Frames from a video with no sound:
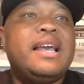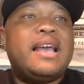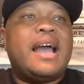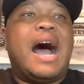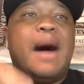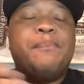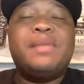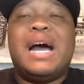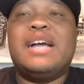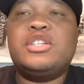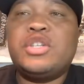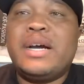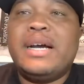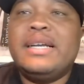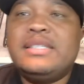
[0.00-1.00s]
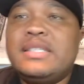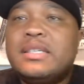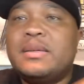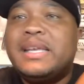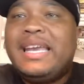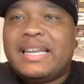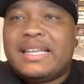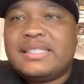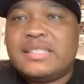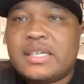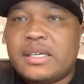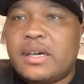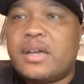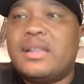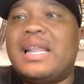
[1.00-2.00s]
I'm not trying to get into
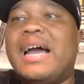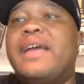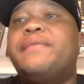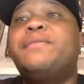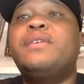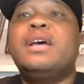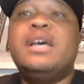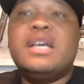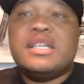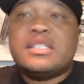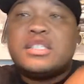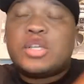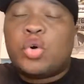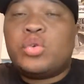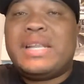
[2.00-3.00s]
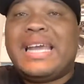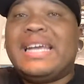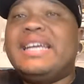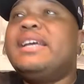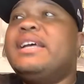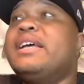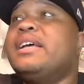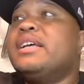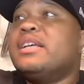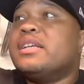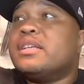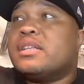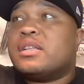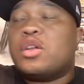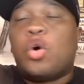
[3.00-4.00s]
your life so that,
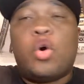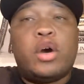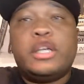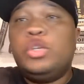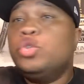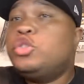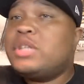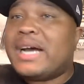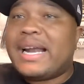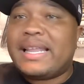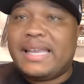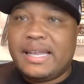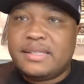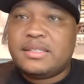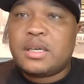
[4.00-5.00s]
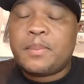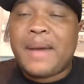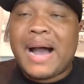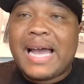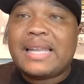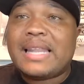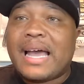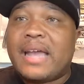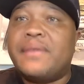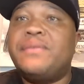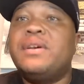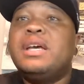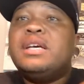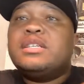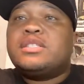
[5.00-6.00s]
or you try to get into my
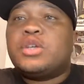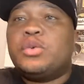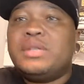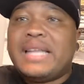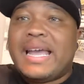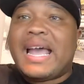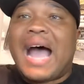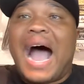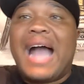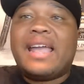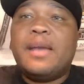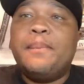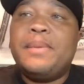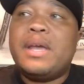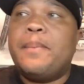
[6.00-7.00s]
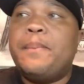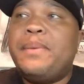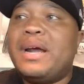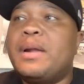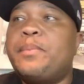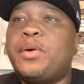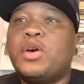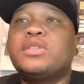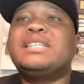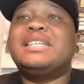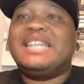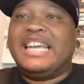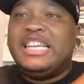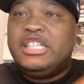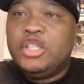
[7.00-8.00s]
life so that I can be a better
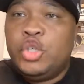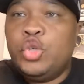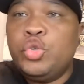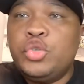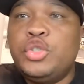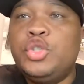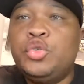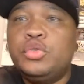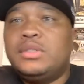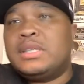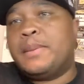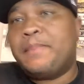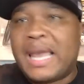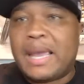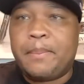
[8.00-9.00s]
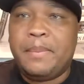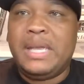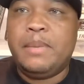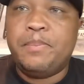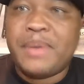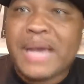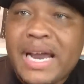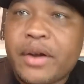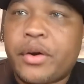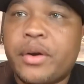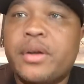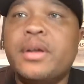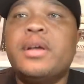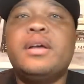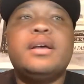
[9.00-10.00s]
person and use you to make me better.
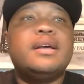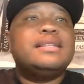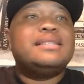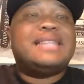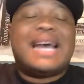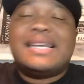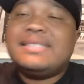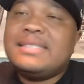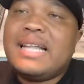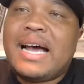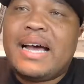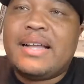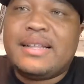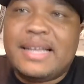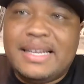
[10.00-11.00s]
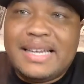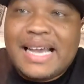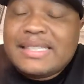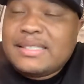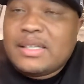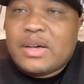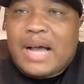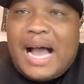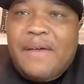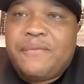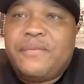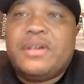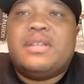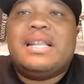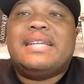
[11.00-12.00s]
That's not, and that's, I
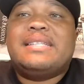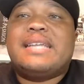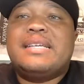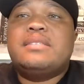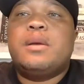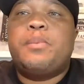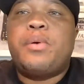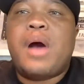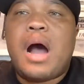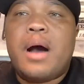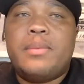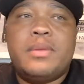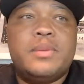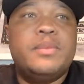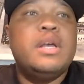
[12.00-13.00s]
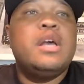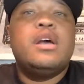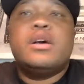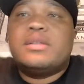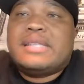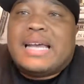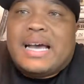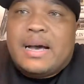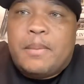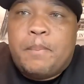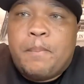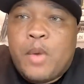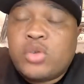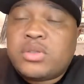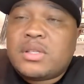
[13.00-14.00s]
feel like that's a problem that
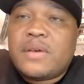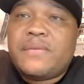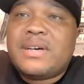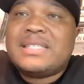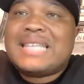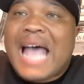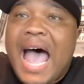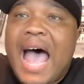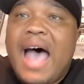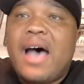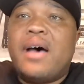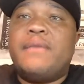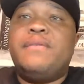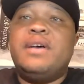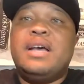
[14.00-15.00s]
most of us have,